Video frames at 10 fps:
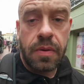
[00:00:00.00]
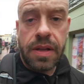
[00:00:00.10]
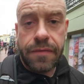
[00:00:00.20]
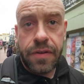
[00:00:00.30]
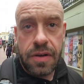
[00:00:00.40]

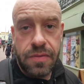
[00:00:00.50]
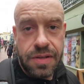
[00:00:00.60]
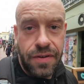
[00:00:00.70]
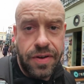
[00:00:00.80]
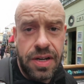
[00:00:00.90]
Well, that
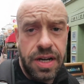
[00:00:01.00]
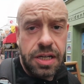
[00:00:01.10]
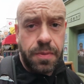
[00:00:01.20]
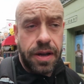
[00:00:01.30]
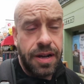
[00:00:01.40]
food was very
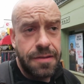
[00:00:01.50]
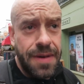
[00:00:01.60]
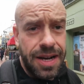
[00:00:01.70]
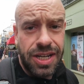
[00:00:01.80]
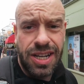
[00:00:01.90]
nice, but I
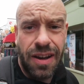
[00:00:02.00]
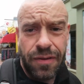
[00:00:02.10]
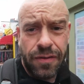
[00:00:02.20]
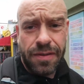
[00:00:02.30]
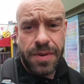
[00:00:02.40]
only managed
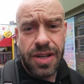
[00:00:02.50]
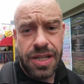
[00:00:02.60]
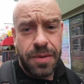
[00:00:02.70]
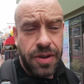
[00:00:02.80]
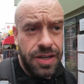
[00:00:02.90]
half of it
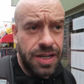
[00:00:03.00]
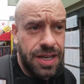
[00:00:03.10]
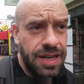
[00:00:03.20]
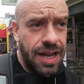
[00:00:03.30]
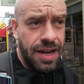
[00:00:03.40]
because I'm not
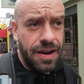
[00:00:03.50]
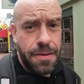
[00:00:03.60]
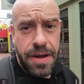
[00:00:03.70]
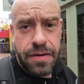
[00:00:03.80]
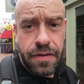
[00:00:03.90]
used to that
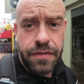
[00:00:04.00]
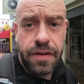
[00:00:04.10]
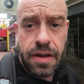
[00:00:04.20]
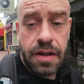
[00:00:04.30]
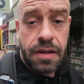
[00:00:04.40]
amount
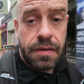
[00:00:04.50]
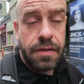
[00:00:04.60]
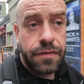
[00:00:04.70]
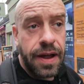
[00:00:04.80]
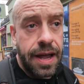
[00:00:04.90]
of
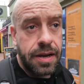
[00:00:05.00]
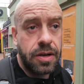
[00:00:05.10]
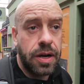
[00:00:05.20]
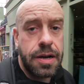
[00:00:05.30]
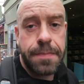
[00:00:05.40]
fat.
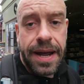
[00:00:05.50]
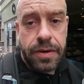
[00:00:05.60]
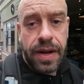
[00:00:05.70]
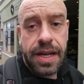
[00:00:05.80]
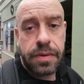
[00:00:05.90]
Not in a
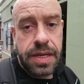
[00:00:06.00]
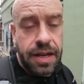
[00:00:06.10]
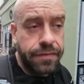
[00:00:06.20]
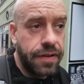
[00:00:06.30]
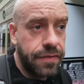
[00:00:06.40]
bad way, it
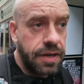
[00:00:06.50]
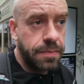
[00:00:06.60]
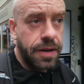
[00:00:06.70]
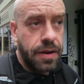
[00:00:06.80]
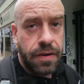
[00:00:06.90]
was lovely
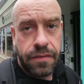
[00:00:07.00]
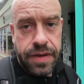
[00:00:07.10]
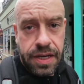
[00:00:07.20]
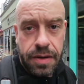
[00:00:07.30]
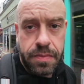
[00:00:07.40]
food, but
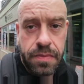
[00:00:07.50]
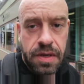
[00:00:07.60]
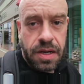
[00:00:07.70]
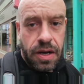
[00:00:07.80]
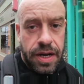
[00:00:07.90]
obviously I'm
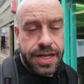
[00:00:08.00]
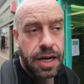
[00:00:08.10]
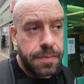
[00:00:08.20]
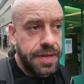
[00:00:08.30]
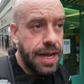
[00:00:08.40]

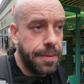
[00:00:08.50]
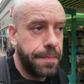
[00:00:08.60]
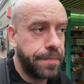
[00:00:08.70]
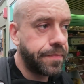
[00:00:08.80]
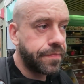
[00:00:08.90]
high carb in
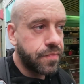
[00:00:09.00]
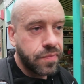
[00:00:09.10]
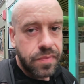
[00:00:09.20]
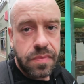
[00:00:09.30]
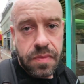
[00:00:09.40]
that.
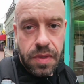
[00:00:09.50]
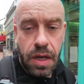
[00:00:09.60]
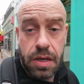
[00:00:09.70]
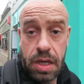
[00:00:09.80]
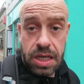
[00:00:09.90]

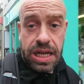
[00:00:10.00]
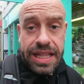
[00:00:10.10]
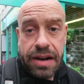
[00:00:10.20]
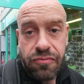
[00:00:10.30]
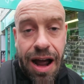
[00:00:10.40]

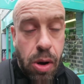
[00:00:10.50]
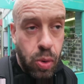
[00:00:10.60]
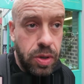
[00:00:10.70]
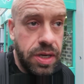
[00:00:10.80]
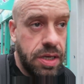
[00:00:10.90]
Got that
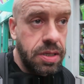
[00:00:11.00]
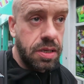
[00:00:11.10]
round.